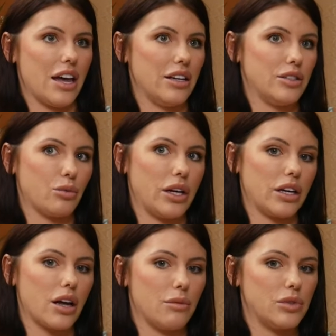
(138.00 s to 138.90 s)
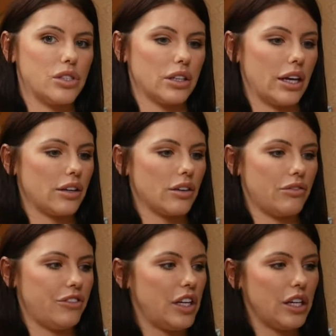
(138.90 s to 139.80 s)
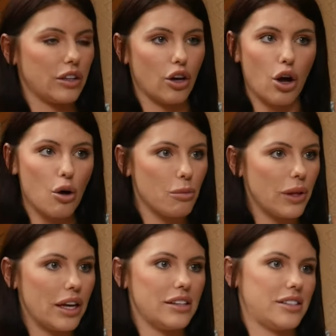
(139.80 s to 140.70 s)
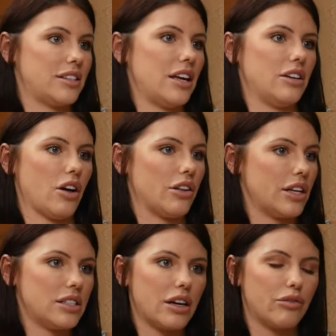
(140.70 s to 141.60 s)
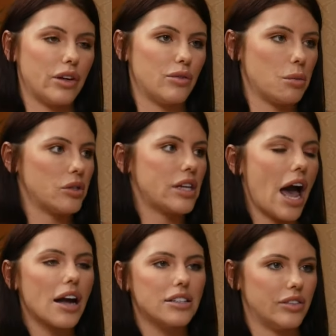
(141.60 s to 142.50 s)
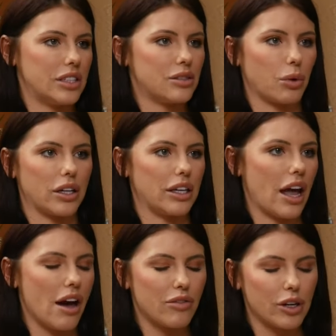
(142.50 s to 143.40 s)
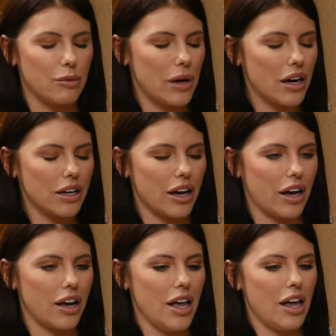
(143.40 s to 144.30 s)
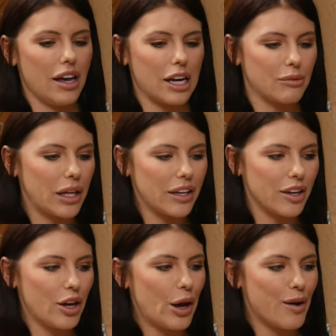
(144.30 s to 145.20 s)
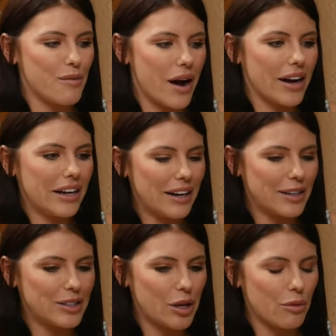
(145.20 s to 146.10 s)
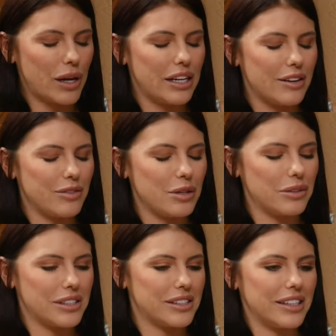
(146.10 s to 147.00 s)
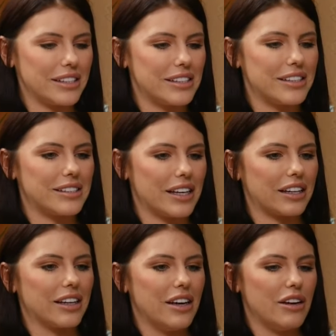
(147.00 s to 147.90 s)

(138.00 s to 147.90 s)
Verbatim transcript: And when it comes to like feeding the homeless and all that stuff, we have the most activists working ever in America. And I'm like, why are so many of you listening to this like